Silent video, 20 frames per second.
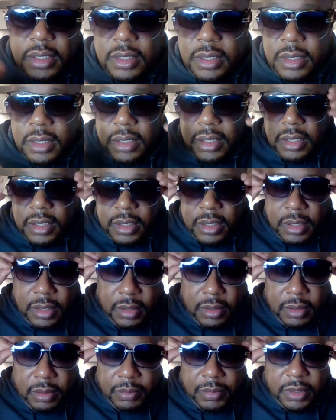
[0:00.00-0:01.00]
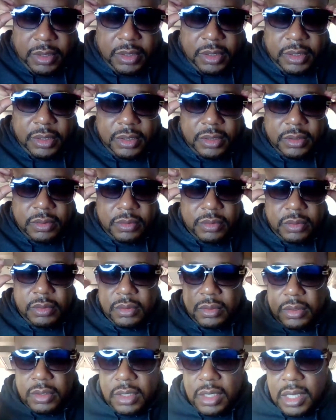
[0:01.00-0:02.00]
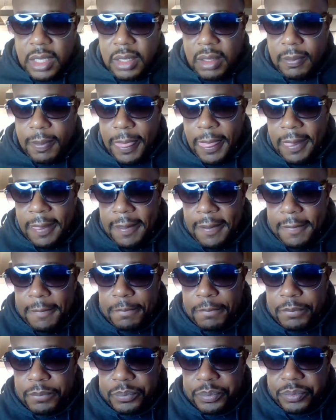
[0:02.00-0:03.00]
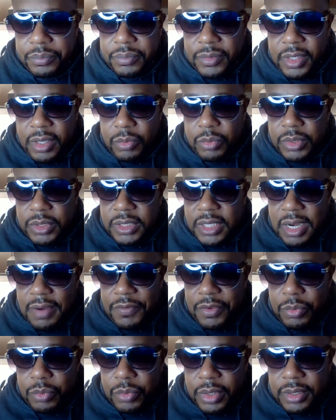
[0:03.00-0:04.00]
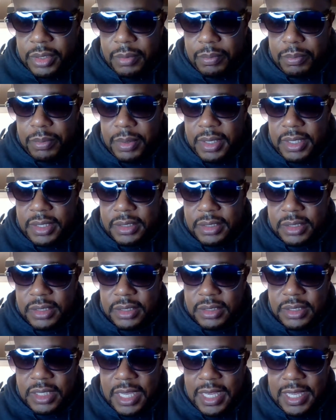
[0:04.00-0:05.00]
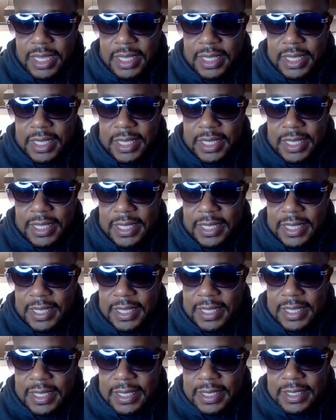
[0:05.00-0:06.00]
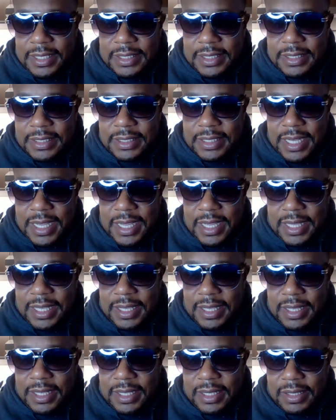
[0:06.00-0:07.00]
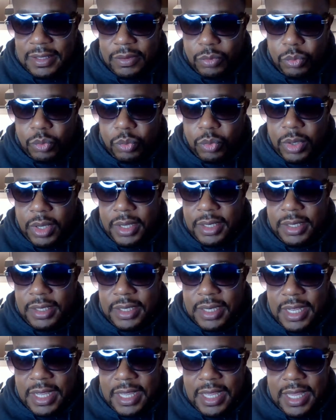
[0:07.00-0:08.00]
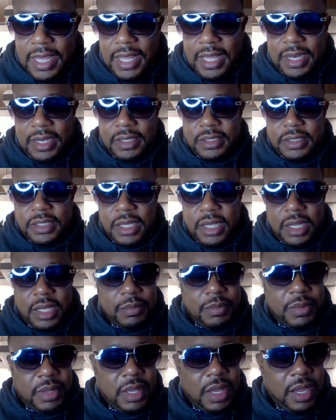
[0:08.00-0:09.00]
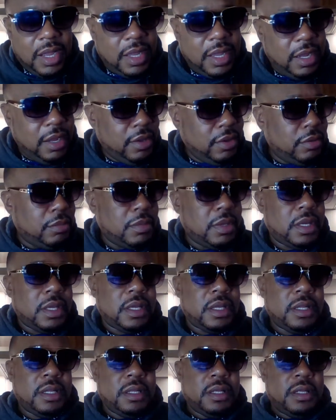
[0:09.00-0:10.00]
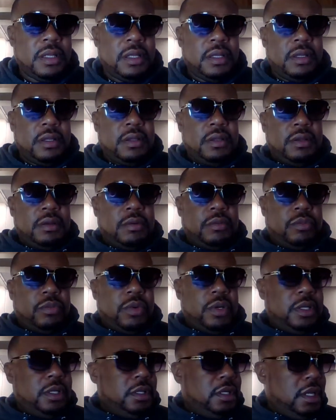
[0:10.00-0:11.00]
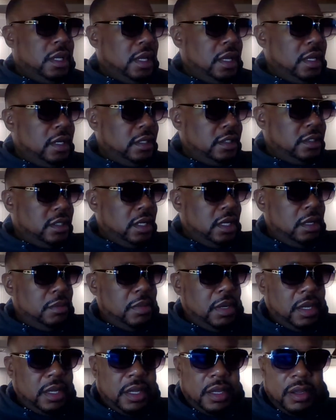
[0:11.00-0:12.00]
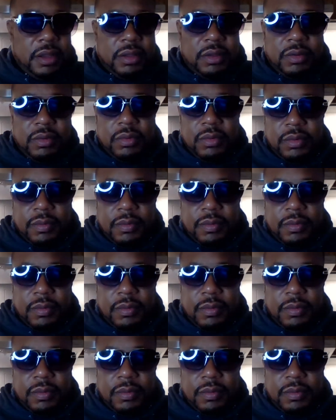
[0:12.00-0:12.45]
the oh my goodness, hold on. I wish everyone the best. Take it one day at a time." Yeah, I hear you, man. One day at a time. I hear you.